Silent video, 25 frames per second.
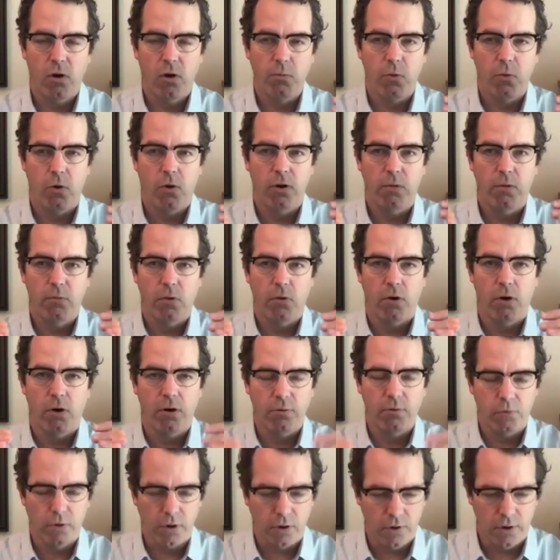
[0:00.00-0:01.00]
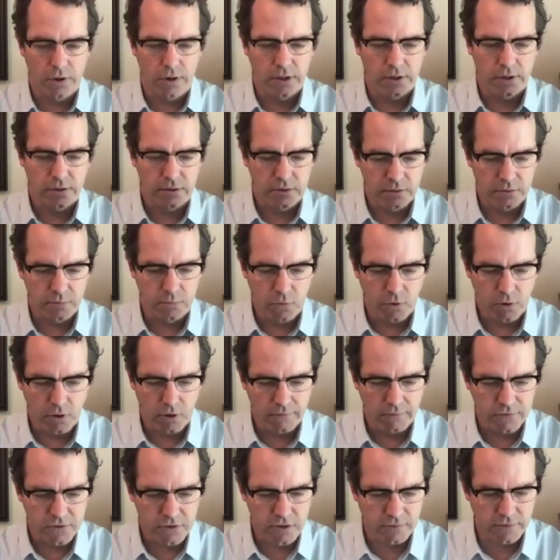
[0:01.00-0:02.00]
more and more. We're going into more
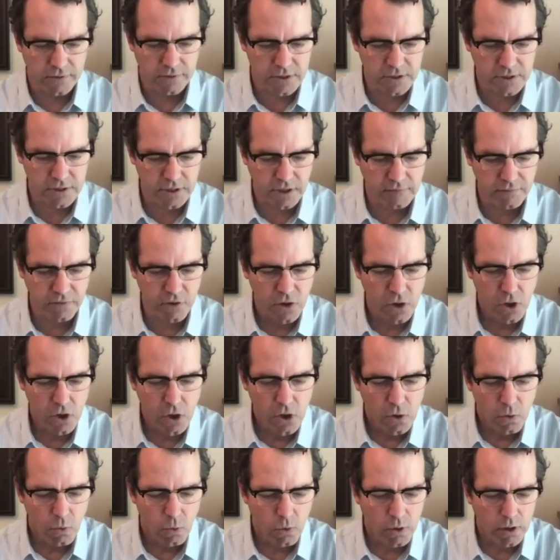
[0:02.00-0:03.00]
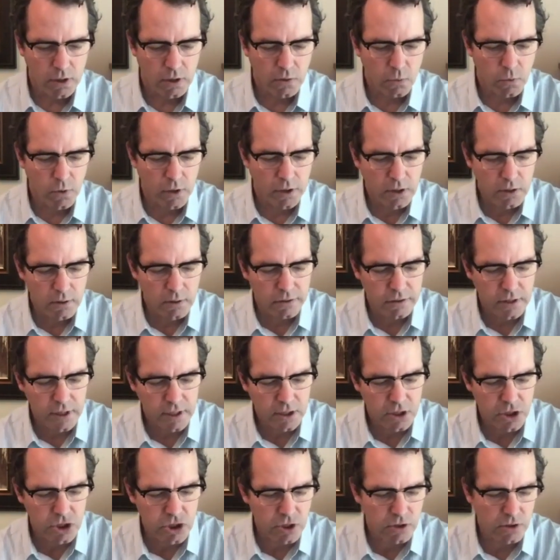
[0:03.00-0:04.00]
serverless stuff. What do you
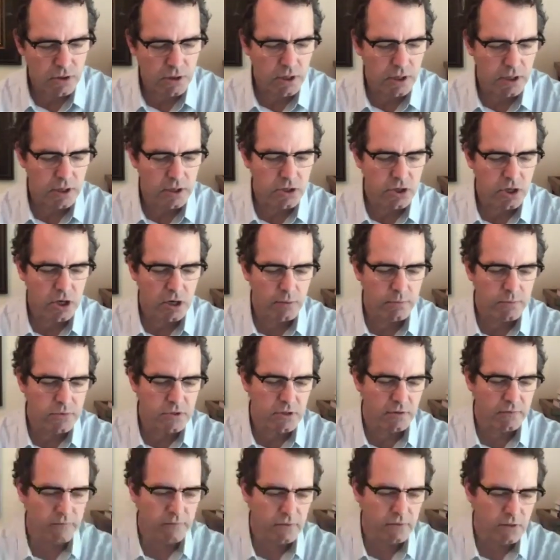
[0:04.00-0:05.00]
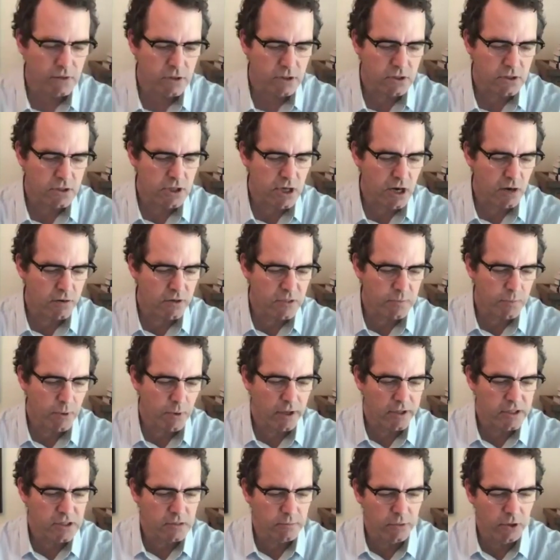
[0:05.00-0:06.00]
think in terms of shared
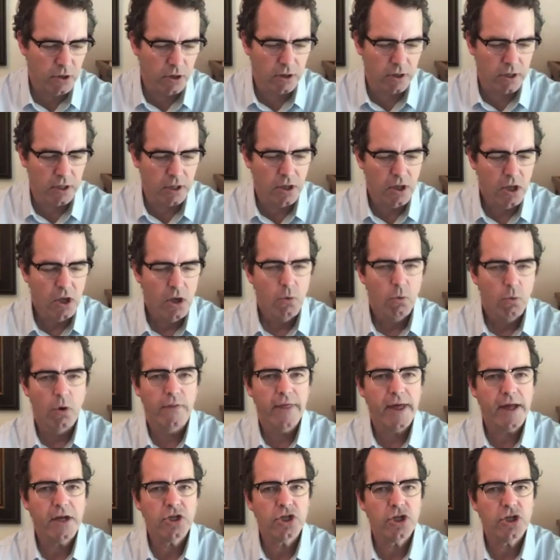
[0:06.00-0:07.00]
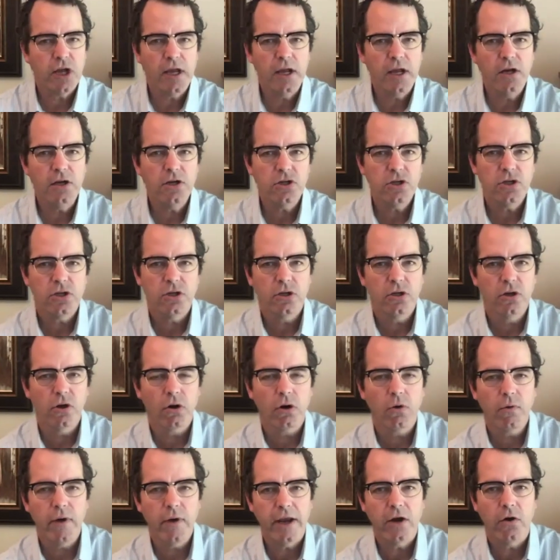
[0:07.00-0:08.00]
responsibility? Will that change your
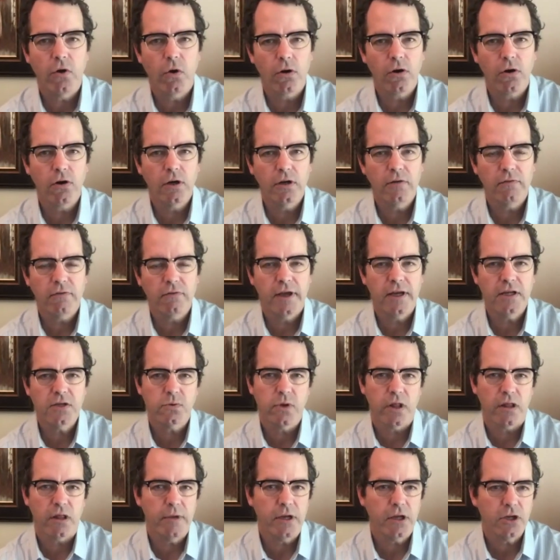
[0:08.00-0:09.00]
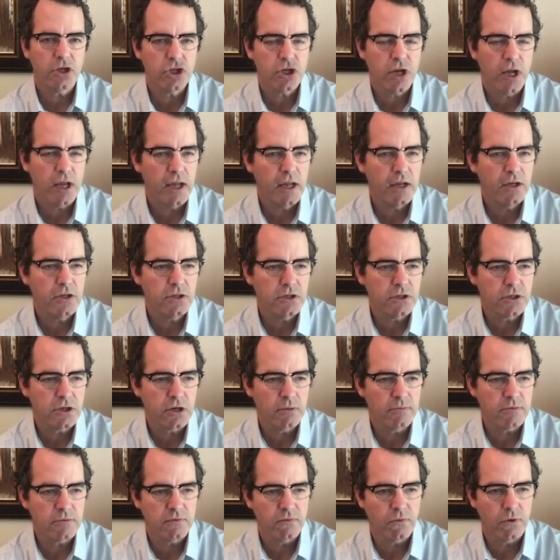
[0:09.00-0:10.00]
rank ordering of things? Will that make a change in
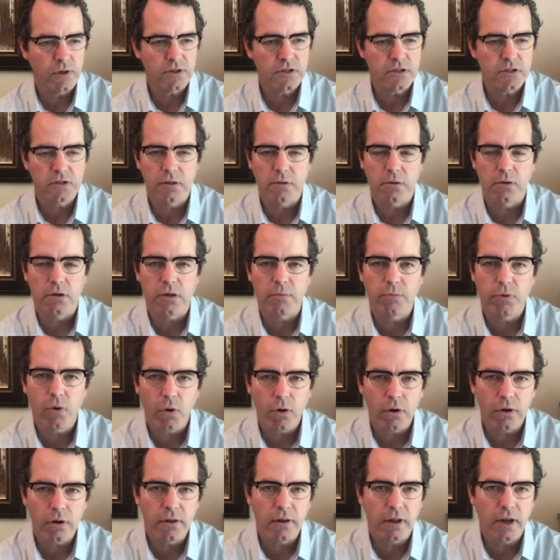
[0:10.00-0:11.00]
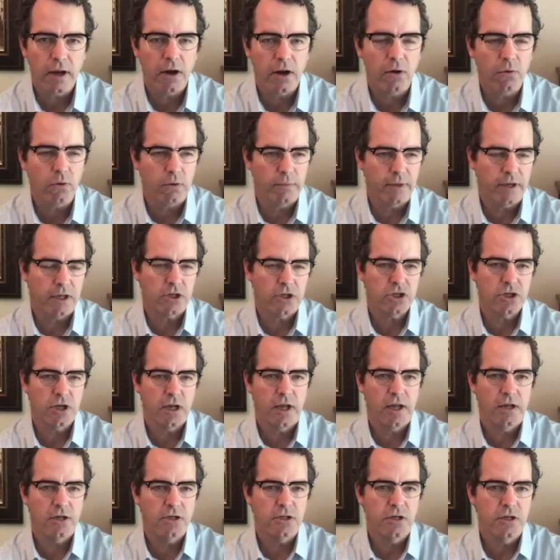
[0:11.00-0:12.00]
terms of what's important there? Will it make a
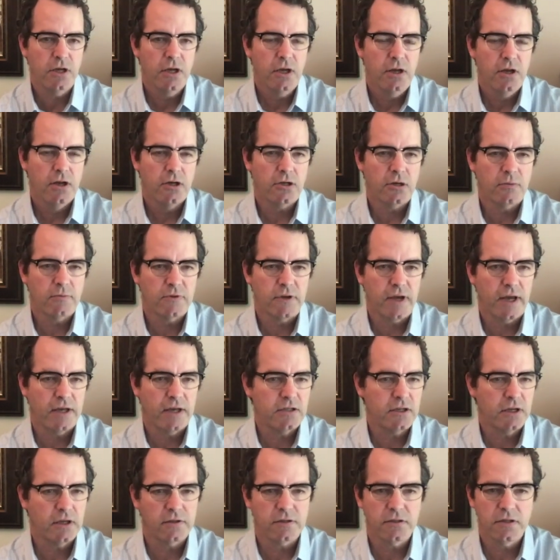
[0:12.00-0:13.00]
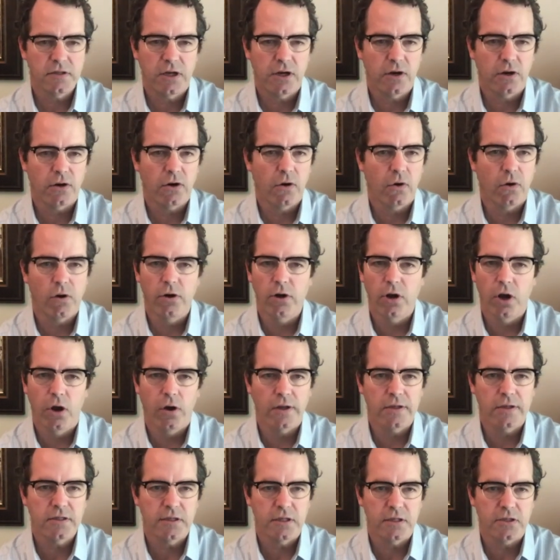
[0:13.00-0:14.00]
change in terms of SDLC, or no,
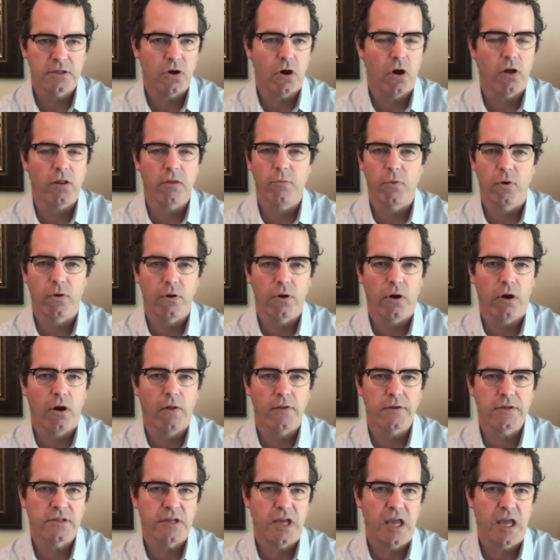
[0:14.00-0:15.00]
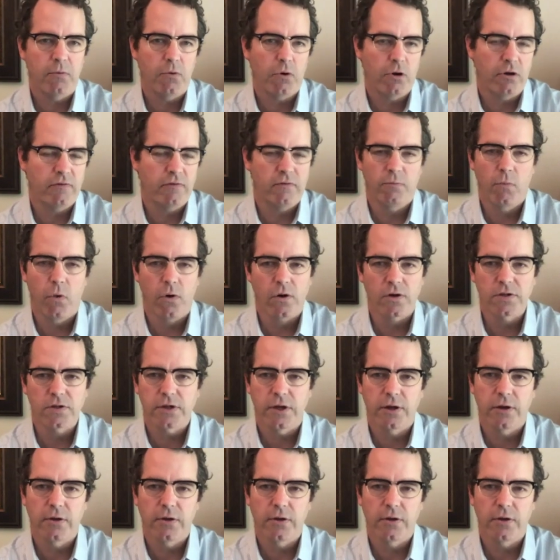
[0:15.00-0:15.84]
it's all the same, or even more so?